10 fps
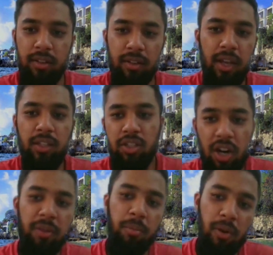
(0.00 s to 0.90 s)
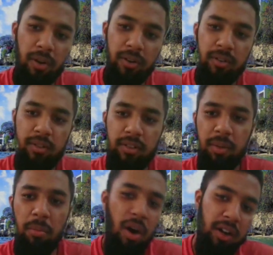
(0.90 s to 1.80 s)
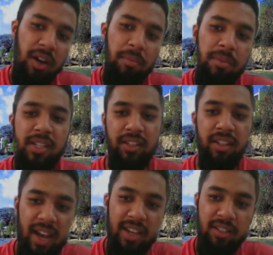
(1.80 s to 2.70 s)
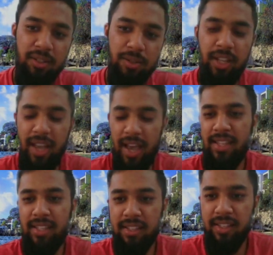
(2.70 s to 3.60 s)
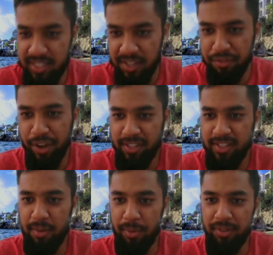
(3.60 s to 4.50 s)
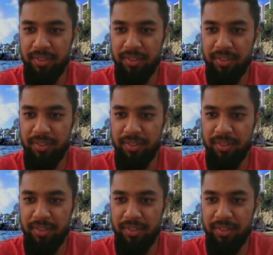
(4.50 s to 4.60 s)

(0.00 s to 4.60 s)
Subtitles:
I can start tomorrow. Tomorrow come is another excuse. Like exercising, for example.